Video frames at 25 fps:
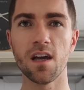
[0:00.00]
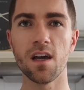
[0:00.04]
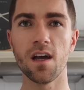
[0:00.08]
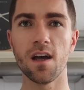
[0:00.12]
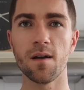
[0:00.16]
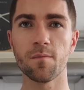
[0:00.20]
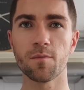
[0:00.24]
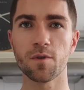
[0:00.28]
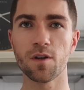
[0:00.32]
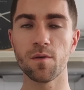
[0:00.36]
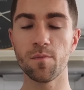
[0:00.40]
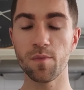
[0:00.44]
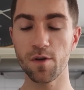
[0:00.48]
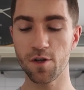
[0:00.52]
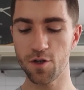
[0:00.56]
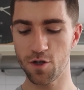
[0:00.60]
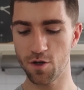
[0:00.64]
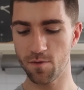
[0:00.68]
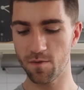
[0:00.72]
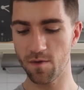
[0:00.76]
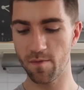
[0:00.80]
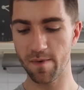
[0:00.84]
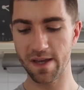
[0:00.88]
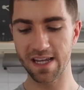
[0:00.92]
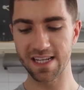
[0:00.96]
I'm gonna bougie
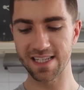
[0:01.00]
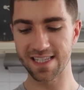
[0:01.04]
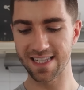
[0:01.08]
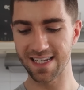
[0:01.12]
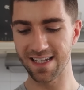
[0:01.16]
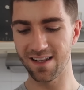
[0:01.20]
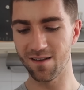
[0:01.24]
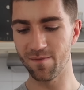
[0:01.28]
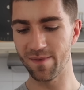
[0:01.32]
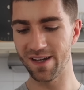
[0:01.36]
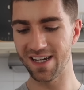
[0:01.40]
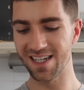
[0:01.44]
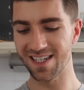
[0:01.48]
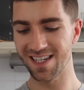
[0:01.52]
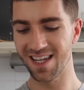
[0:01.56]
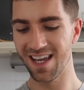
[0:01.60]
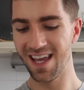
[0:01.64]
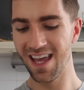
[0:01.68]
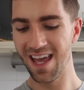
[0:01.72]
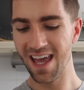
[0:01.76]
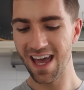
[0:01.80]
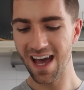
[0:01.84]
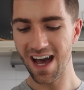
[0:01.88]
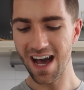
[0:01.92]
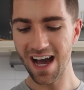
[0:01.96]
up the beans a little bit.
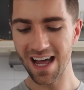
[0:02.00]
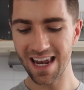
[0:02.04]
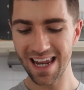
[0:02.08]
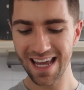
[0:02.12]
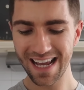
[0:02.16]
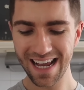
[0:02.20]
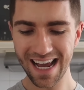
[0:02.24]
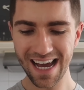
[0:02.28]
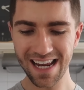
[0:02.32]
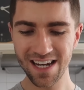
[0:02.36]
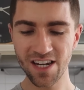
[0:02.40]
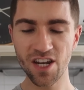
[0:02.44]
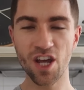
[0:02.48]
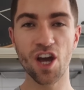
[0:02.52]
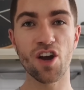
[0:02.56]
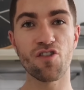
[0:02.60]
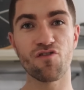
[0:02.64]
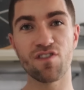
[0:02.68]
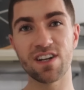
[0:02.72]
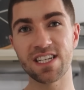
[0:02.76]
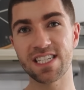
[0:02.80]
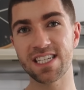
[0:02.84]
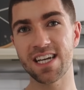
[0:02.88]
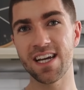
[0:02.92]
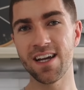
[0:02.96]
I like adding
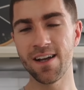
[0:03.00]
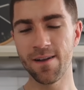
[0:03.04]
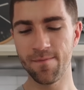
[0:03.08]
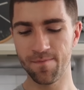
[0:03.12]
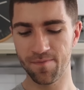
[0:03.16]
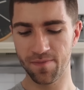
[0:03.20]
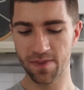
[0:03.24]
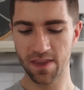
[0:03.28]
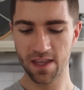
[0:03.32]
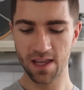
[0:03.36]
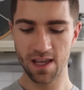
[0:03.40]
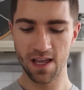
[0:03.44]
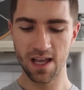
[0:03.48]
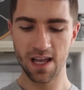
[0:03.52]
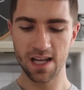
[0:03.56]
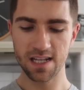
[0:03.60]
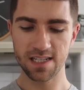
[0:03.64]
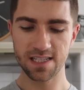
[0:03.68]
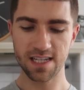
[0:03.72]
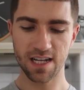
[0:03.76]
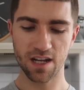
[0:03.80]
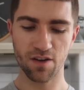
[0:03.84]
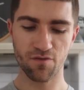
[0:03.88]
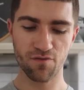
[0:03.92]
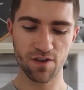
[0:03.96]
harissa.
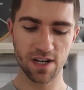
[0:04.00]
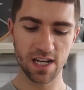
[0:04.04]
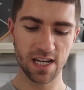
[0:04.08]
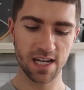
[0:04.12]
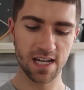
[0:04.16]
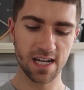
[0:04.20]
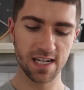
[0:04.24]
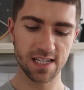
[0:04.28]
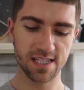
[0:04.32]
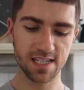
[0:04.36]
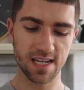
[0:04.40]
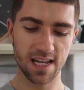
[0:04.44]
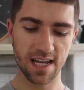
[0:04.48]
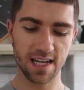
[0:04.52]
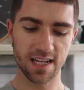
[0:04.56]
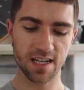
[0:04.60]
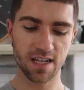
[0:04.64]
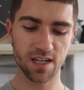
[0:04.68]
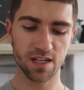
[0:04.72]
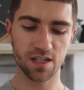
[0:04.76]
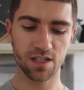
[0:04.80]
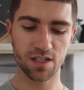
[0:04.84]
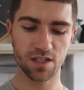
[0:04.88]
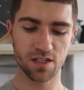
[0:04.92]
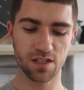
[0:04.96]
like a really nice, like
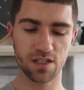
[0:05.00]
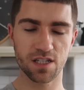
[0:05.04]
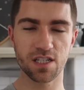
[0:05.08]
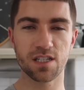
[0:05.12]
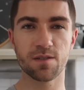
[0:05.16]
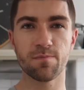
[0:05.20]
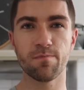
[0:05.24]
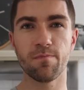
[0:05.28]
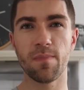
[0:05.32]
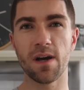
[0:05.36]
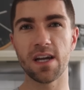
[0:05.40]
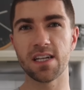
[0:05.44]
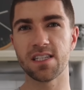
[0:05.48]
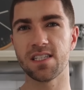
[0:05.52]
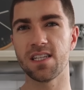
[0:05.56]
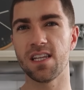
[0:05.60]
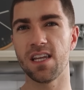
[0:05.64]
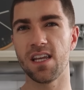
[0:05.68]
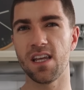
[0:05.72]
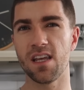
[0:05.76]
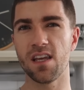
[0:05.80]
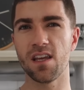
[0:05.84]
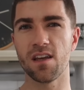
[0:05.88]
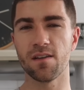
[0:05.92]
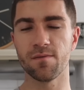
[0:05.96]

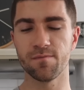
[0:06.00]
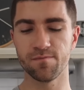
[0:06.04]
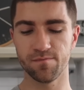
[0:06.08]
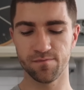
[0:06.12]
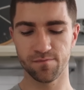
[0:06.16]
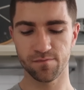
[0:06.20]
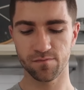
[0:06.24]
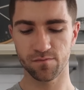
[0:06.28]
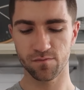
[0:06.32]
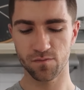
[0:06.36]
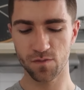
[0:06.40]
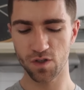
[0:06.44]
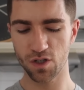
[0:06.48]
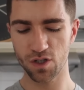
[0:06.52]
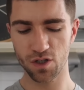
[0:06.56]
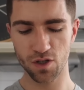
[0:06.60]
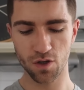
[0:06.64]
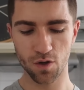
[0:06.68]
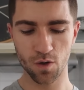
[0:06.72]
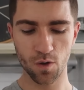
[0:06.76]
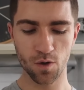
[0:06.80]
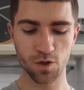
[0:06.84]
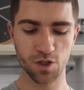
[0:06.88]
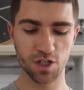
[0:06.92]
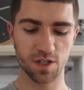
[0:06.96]
spicy, just
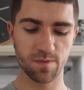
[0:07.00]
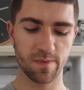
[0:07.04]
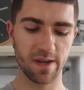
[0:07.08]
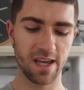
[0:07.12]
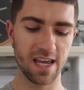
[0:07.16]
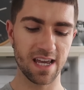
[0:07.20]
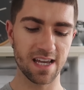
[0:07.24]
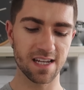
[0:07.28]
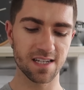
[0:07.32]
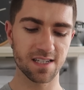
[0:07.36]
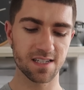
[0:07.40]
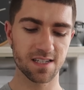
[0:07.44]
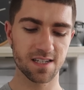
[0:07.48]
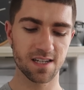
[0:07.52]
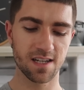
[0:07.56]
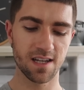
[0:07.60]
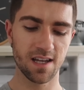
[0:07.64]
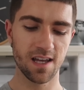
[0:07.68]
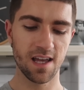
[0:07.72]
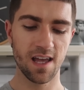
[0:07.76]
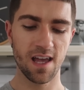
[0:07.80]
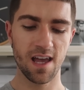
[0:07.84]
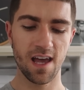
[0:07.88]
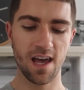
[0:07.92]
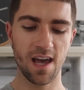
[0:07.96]
gorgeous taste.
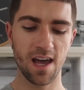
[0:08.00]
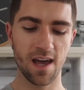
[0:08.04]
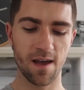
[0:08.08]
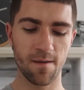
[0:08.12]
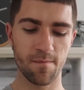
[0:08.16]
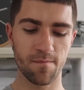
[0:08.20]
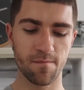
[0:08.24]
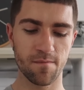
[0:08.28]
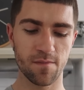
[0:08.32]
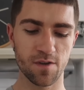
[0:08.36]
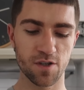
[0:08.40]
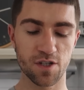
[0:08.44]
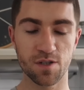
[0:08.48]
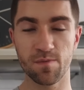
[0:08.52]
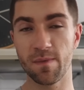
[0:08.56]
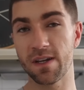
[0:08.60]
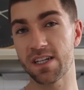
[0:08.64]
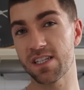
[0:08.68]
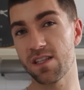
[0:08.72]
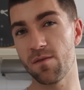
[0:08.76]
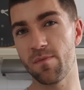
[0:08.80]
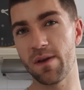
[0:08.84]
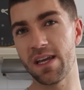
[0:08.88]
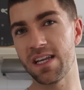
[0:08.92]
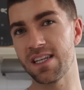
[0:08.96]
It just
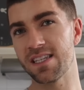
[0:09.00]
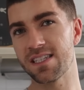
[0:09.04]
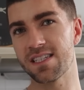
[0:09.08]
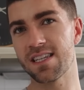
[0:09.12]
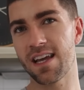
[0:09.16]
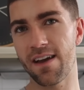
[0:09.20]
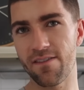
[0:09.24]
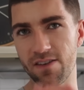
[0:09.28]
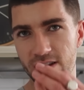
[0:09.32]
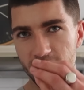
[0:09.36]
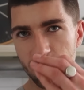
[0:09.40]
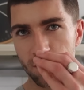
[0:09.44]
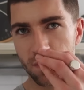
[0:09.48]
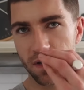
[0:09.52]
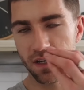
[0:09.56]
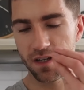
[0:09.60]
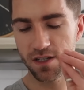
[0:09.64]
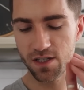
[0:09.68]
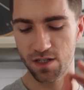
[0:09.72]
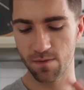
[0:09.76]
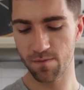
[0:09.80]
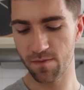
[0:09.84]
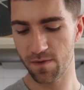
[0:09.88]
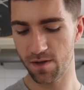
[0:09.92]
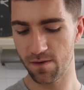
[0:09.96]
makes the beans have a little bit of
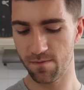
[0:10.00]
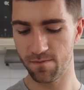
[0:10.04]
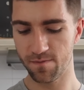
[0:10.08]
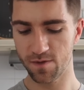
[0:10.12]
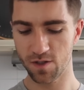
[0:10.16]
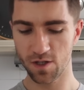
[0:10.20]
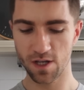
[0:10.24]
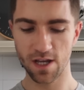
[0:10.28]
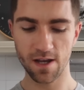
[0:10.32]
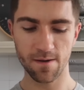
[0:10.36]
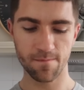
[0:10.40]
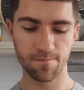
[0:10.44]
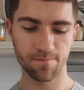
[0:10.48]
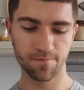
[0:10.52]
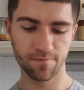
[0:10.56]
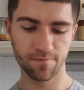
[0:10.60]
something. So yeah,